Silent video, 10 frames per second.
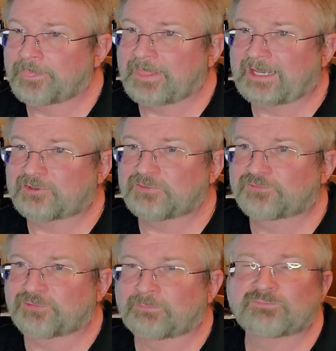like
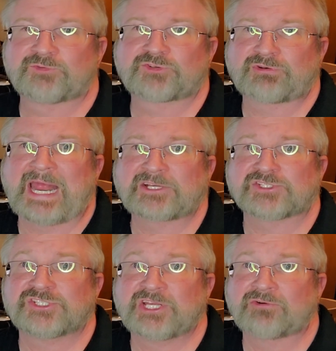from scratch
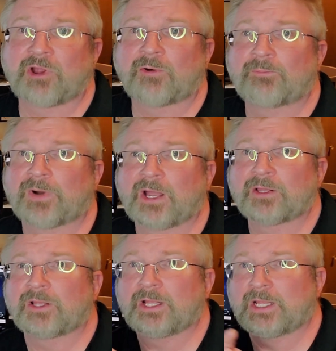zero. But
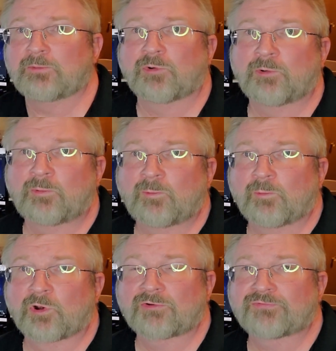it will
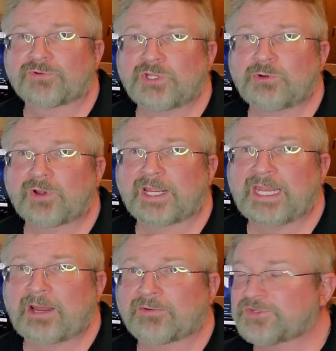work for you, I
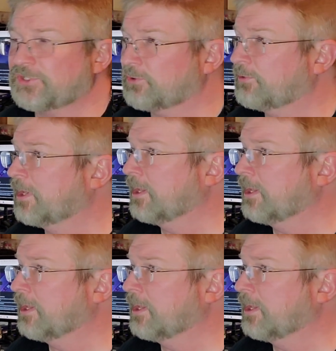guarantee you.